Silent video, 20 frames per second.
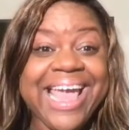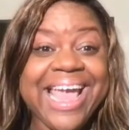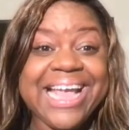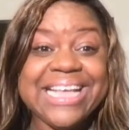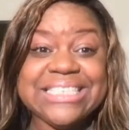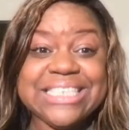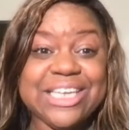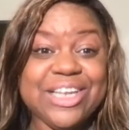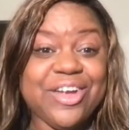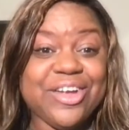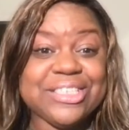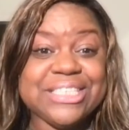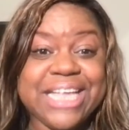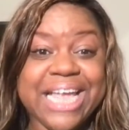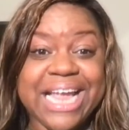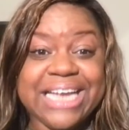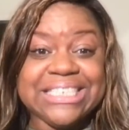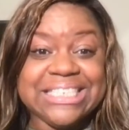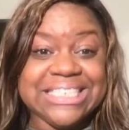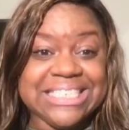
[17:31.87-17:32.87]
as a Los
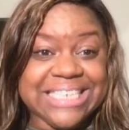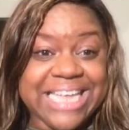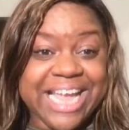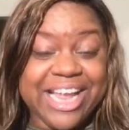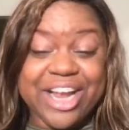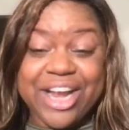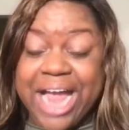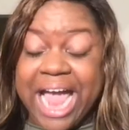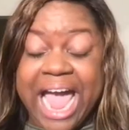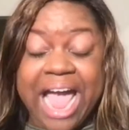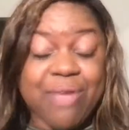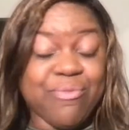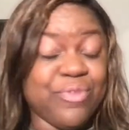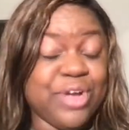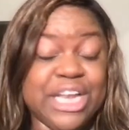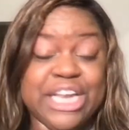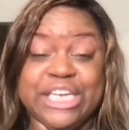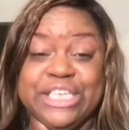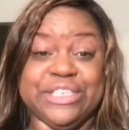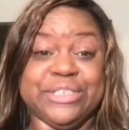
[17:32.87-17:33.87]
Angeles Laker. I
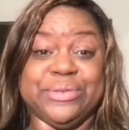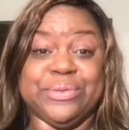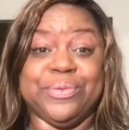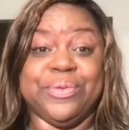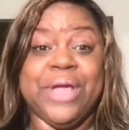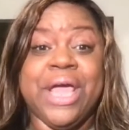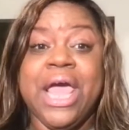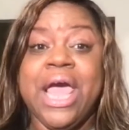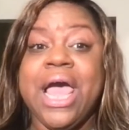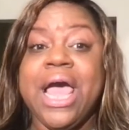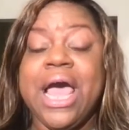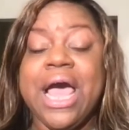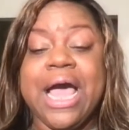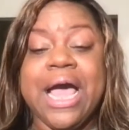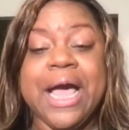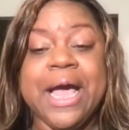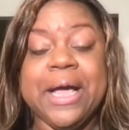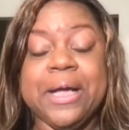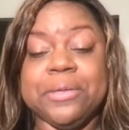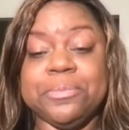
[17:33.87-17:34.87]
really do.
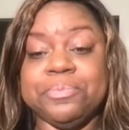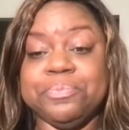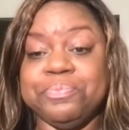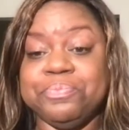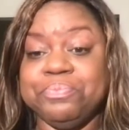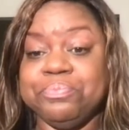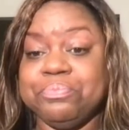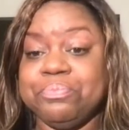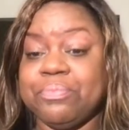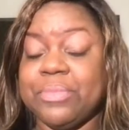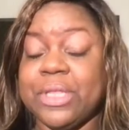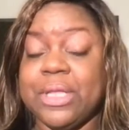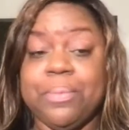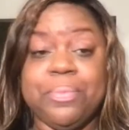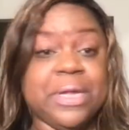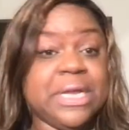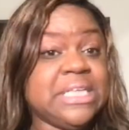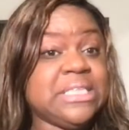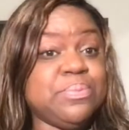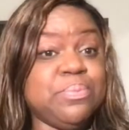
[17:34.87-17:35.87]

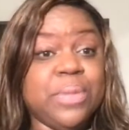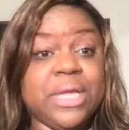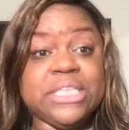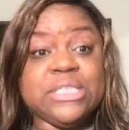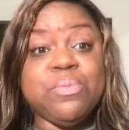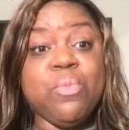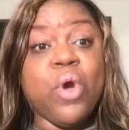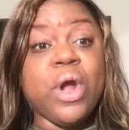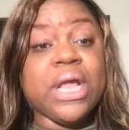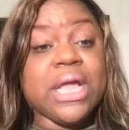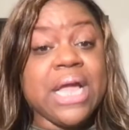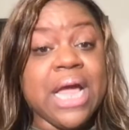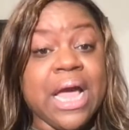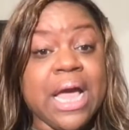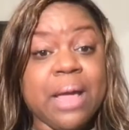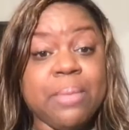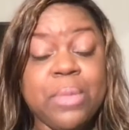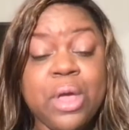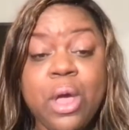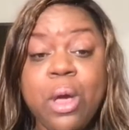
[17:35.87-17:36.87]
But it's more to
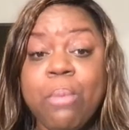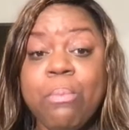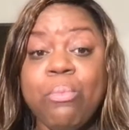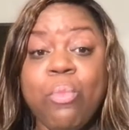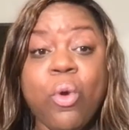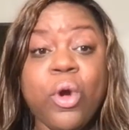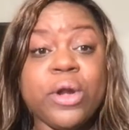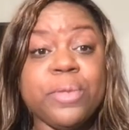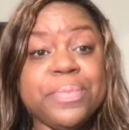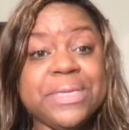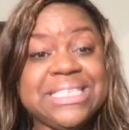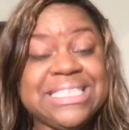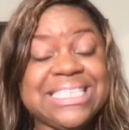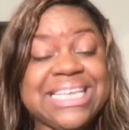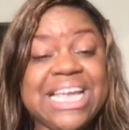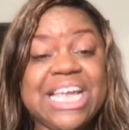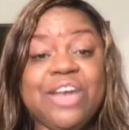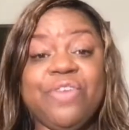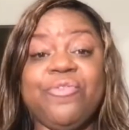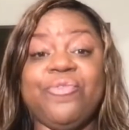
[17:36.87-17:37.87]
come, more to be
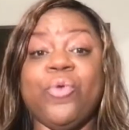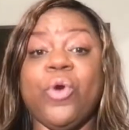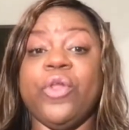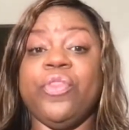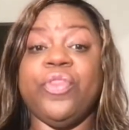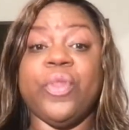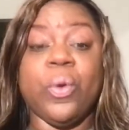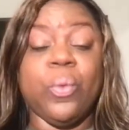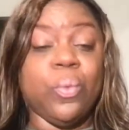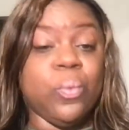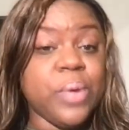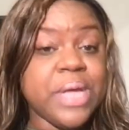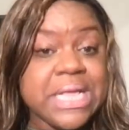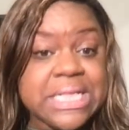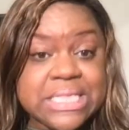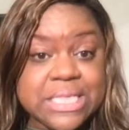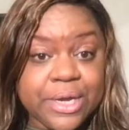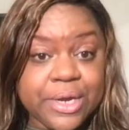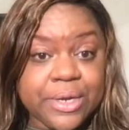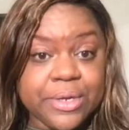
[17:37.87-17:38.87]
seen for the
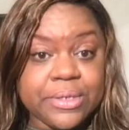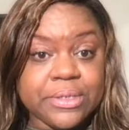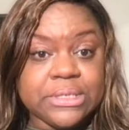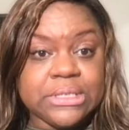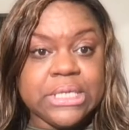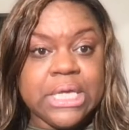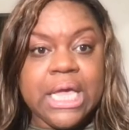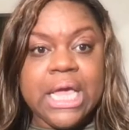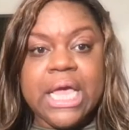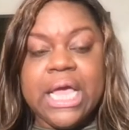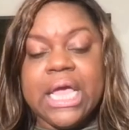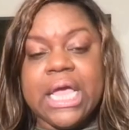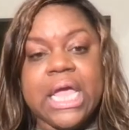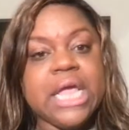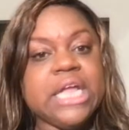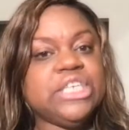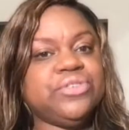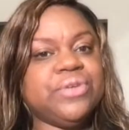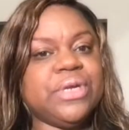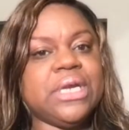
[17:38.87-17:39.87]
Wizards.
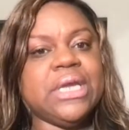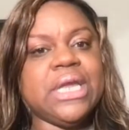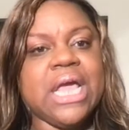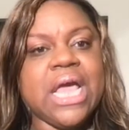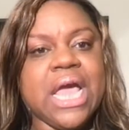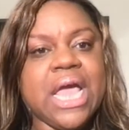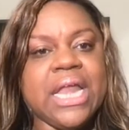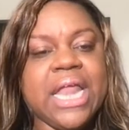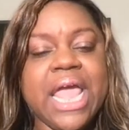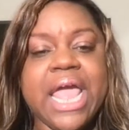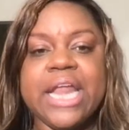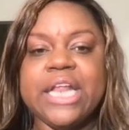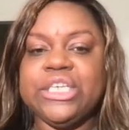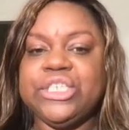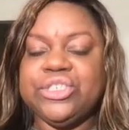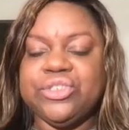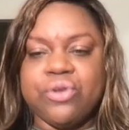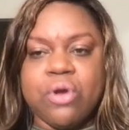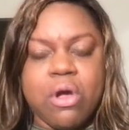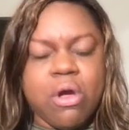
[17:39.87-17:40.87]
Kendrick Nunn had a
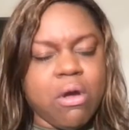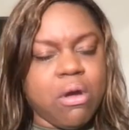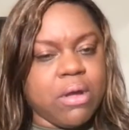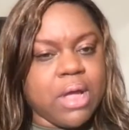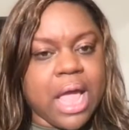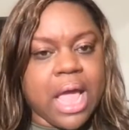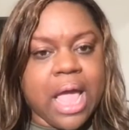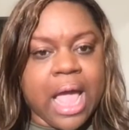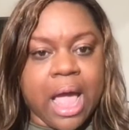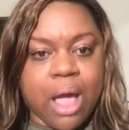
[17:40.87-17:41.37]
strong